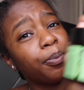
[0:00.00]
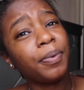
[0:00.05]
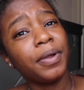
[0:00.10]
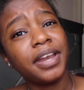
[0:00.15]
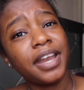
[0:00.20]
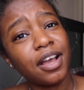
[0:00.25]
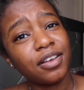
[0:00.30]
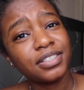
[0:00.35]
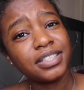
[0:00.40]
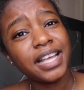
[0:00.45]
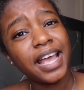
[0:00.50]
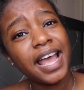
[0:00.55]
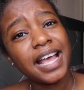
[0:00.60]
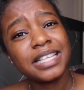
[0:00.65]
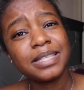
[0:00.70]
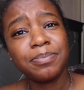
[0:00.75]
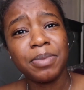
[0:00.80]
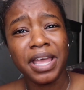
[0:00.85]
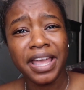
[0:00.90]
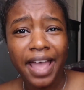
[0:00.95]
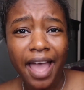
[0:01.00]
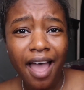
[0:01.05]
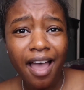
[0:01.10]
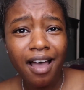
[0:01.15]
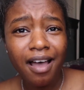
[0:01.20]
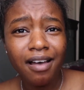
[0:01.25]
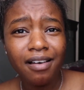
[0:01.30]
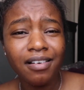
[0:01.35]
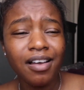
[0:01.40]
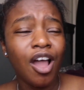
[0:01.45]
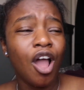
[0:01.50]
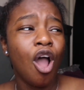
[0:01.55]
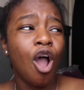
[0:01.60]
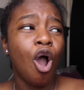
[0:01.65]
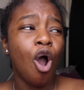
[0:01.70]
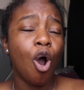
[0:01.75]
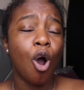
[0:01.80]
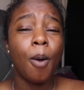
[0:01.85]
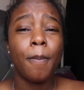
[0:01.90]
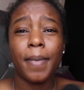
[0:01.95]
pronounce it as Miel
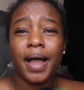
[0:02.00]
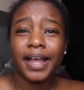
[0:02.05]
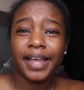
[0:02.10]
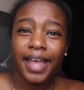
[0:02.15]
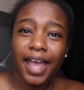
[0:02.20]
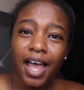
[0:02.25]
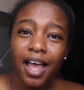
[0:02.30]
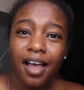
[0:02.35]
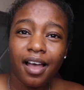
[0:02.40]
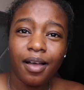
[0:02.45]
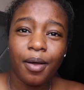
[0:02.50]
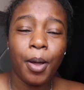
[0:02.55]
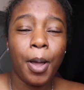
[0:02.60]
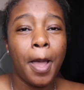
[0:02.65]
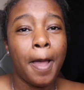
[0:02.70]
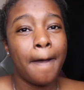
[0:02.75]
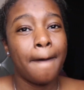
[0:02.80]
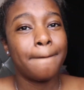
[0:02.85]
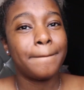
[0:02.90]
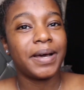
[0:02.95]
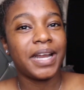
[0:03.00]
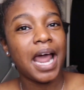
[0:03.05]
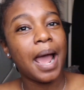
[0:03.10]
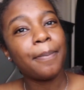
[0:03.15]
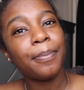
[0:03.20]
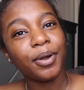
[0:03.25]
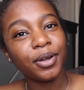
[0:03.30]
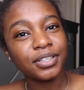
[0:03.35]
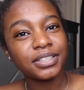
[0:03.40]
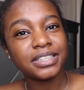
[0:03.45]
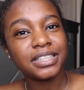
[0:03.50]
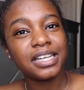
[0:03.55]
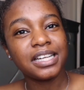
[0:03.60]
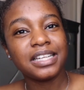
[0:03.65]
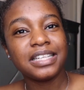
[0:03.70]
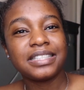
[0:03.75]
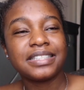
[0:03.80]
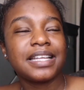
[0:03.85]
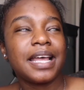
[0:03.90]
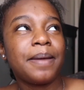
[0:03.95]
or Mayel, but I
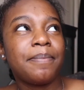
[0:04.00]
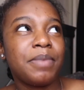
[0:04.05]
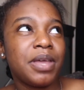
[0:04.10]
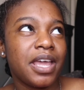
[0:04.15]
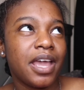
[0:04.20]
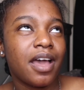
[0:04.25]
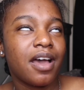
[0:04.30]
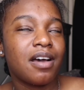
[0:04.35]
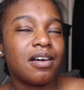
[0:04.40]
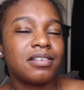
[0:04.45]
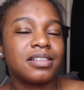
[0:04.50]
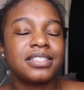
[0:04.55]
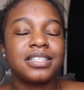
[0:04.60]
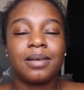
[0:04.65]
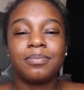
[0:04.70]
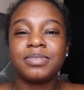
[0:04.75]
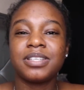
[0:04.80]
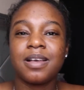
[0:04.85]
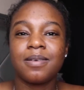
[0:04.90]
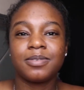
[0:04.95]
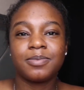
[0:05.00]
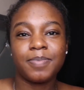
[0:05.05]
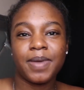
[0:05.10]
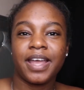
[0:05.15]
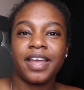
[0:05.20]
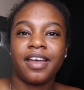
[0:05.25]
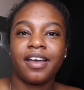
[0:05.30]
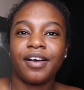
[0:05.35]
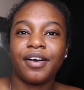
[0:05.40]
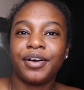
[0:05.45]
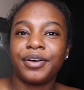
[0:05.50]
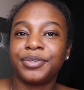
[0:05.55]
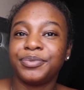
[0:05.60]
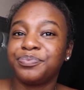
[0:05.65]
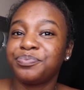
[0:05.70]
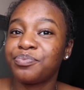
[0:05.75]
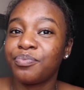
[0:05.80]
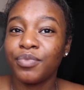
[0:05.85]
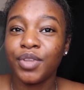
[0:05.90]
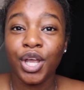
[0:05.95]
personally say Miel, sometimes Mayel.
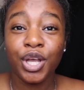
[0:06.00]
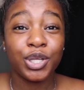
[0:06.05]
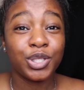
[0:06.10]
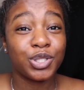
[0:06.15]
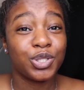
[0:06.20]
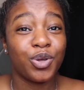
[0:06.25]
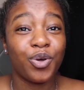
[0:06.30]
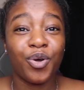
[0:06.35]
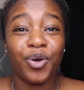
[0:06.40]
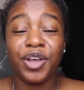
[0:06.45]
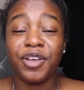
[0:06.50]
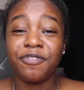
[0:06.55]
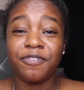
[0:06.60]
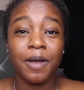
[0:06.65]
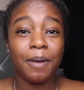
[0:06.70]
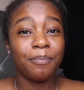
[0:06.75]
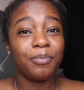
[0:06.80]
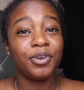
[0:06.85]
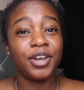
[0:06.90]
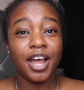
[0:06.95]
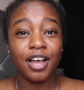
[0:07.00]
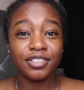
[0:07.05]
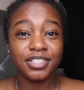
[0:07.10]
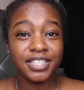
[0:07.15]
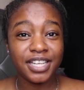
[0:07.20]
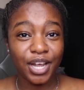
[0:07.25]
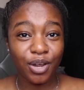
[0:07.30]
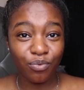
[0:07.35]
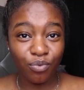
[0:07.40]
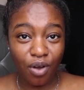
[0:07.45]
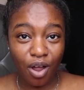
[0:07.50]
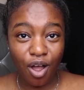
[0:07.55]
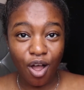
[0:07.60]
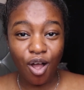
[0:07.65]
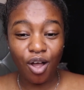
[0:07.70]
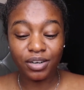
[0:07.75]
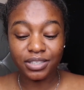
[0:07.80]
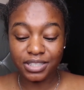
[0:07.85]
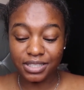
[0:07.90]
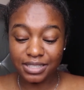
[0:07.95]
So if I'm pronouncing it
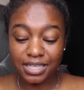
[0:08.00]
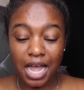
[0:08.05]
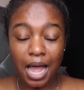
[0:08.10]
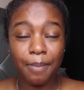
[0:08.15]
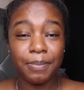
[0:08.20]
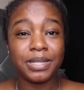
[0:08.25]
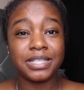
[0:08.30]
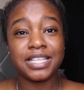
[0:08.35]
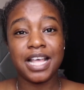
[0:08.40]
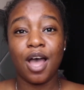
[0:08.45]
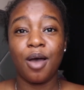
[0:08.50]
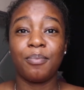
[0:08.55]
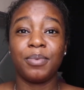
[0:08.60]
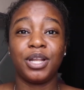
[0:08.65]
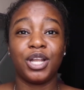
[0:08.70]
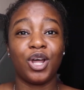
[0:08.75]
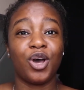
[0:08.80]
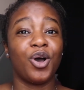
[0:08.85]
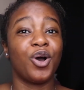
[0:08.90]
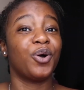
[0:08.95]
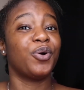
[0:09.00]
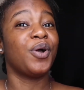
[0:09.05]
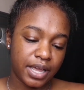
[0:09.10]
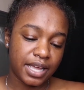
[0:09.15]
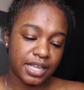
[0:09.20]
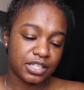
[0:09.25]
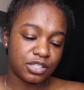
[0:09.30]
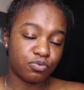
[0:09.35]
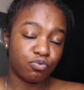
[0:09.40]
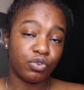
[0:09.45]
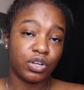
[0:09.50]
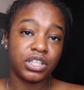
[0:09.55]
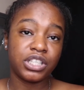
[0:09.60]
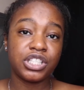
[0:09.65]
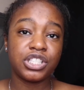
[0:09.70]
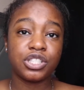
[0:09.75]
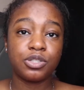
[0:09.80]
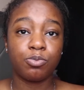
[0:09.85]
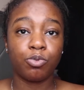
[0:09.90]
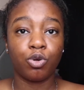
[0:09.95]
wrong, just comment down below. It's really
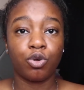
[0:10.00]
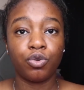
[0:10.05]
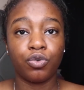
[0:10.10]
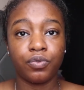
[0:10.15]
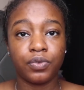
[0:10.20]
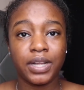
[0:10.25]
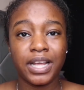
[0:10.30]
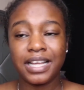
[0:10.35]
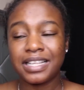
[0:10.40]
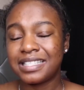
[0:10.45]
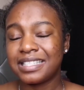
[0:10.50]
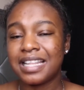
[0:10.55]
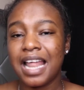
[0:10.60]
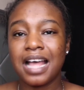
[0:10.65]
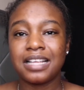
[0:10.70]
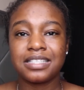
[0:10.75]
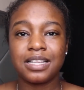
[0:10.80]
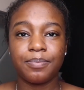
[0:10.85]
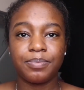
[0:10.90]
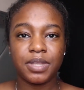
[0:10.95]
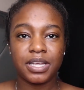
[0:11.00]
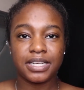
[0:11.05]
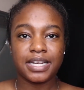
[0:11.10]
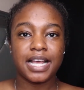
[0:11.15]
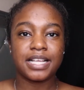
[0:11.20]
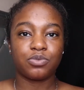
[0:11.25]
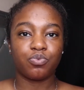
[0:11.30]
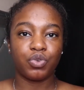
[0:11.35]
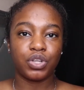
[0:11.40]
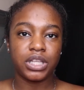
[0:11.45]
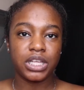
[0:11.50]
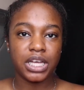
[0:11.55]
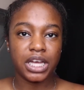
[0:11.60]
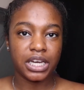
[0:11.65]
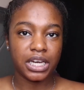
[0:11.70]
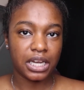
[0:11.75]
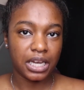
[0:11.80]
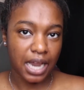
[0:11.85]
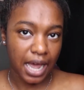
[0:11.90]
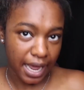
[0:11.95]
smooth. It's not something that's really
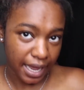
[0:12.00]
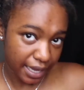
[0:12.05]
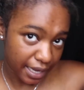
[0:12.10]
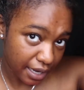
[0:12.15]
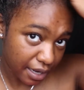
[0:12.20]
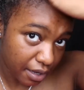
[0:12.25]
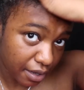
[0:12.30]
gonna like